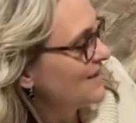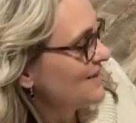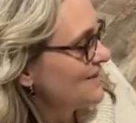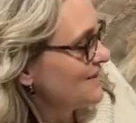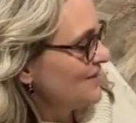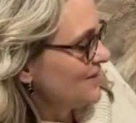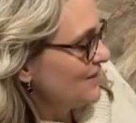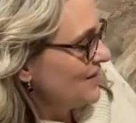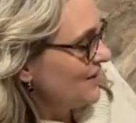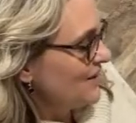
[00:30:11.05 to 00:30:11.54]

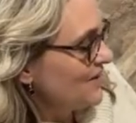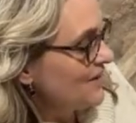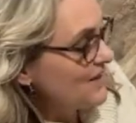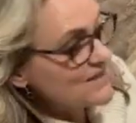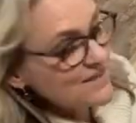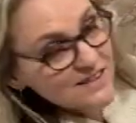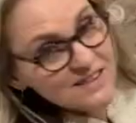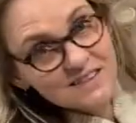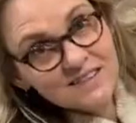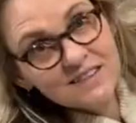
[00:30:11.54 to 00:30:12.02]
So anyways,
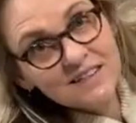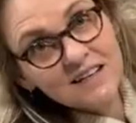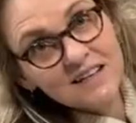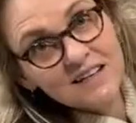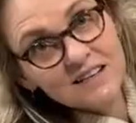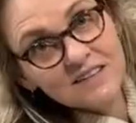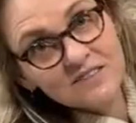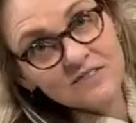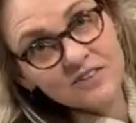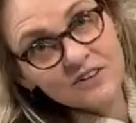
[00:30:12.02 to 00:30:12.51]
this thing
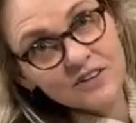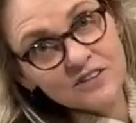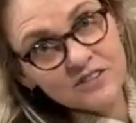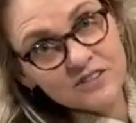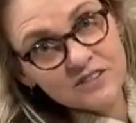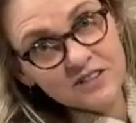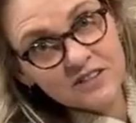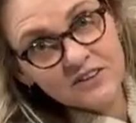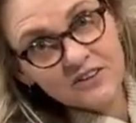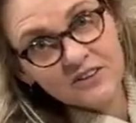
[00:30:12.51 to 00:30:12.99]
is
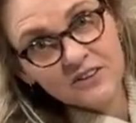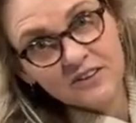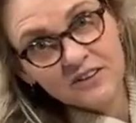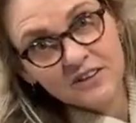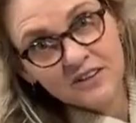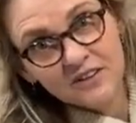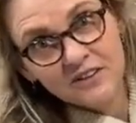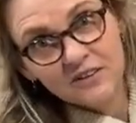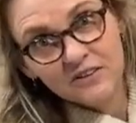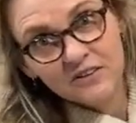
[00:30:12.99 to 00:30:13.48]
versatile.
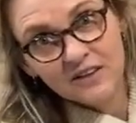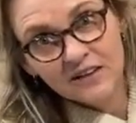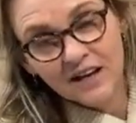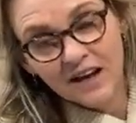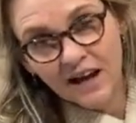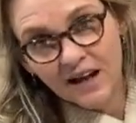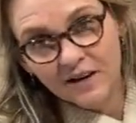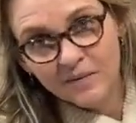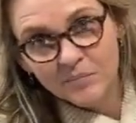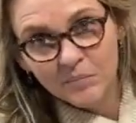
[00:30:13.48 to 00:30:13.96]
You can
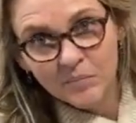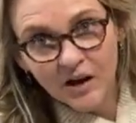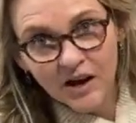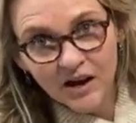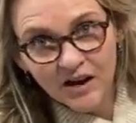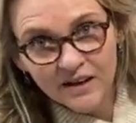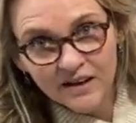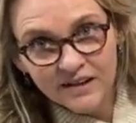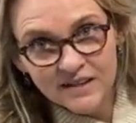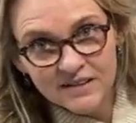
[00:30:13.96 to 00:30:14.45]
add
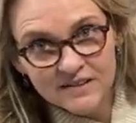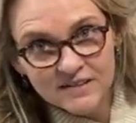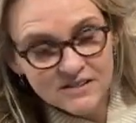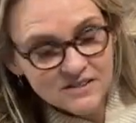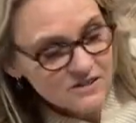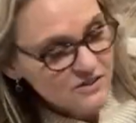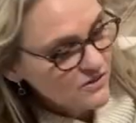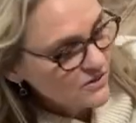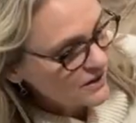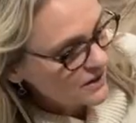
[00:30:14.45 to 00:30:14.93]
pockets
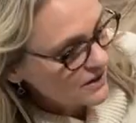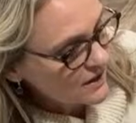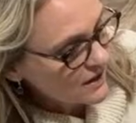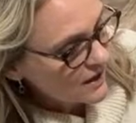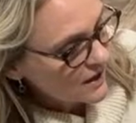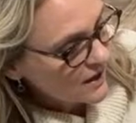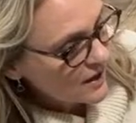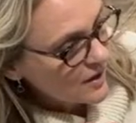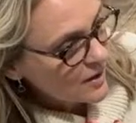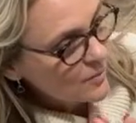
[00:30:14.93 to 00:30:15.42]
to it.
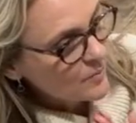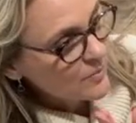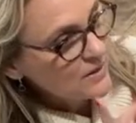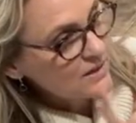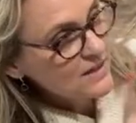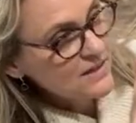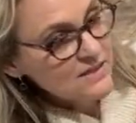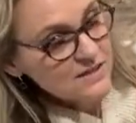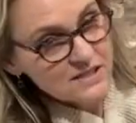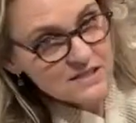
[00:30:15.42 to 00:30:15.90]
But
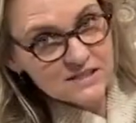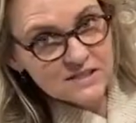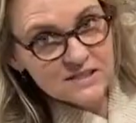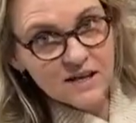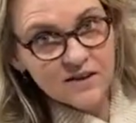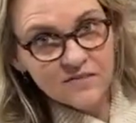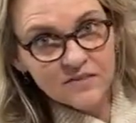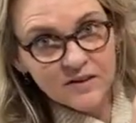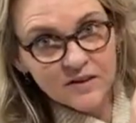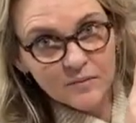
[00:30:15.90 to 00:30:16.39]
this is
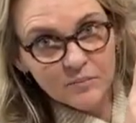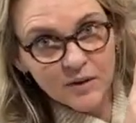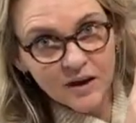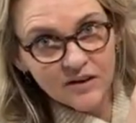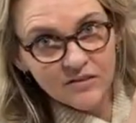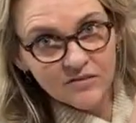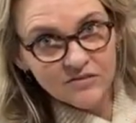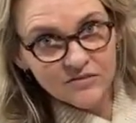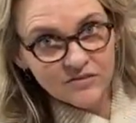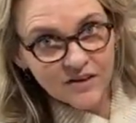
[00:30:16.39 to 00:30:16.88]
definitely my
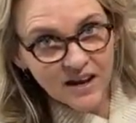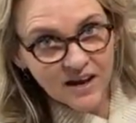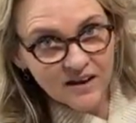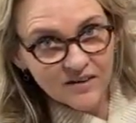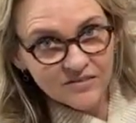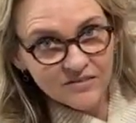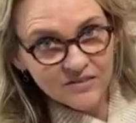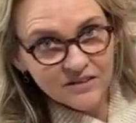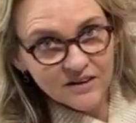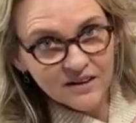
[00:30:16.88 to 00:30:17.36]

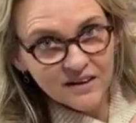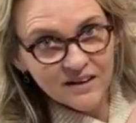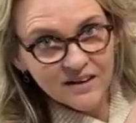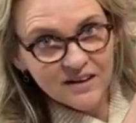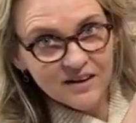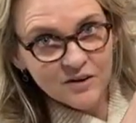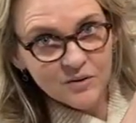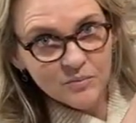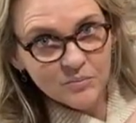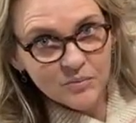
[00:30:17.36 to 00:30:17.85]
favorite
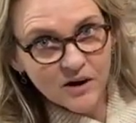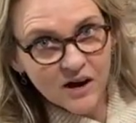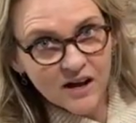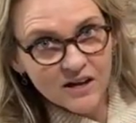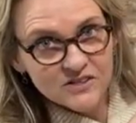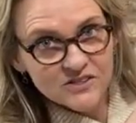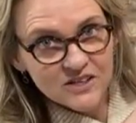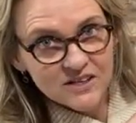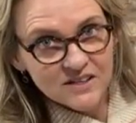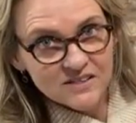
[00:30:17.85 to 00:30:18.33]

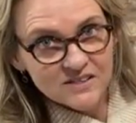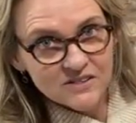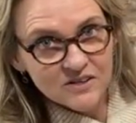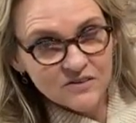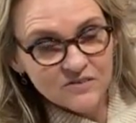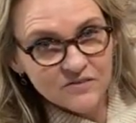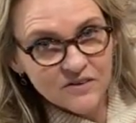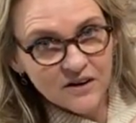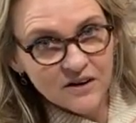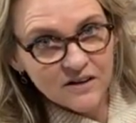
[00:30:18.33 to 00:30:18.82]
project so
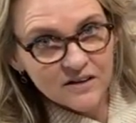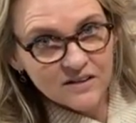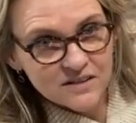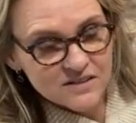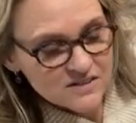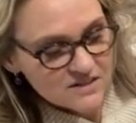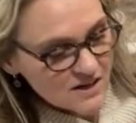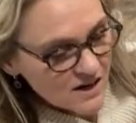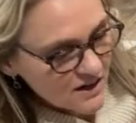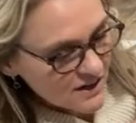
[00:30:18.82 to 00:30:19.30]
far in the
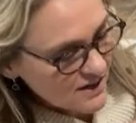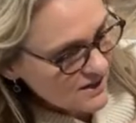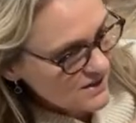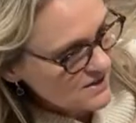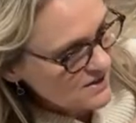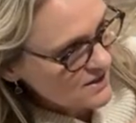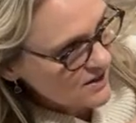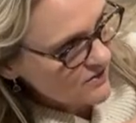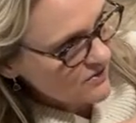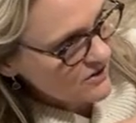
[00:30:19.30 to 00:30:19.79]
stocking
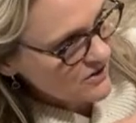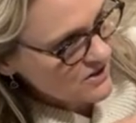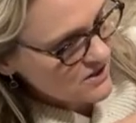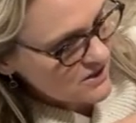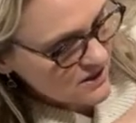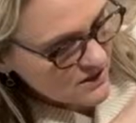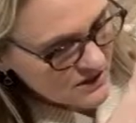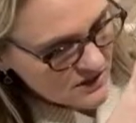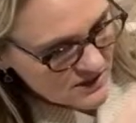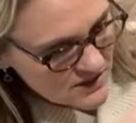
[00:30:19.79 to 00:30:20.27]
stuffer
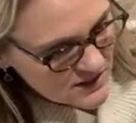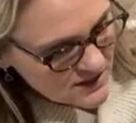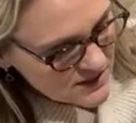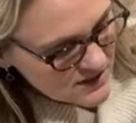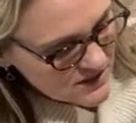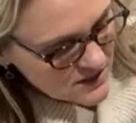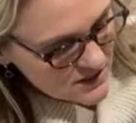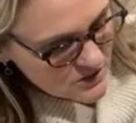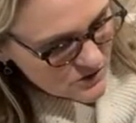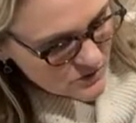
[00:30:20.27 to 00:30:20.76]
series is
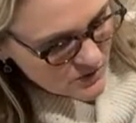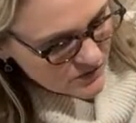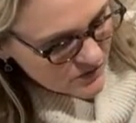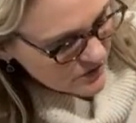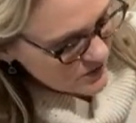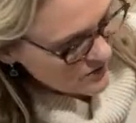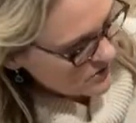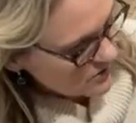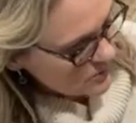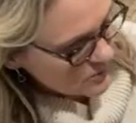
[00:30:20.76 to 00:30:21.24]
this
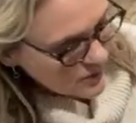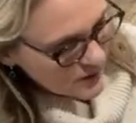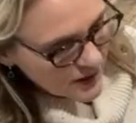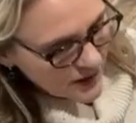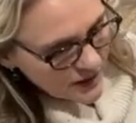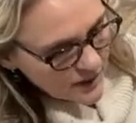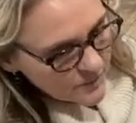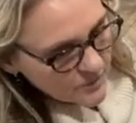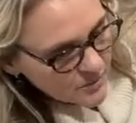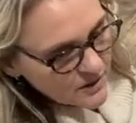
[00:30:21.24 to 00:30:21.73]
reversible
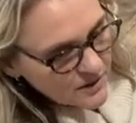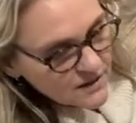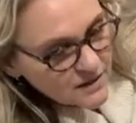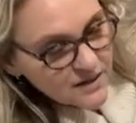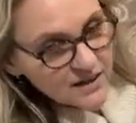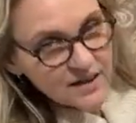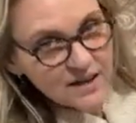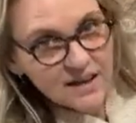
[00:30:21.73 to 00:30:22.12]
apron.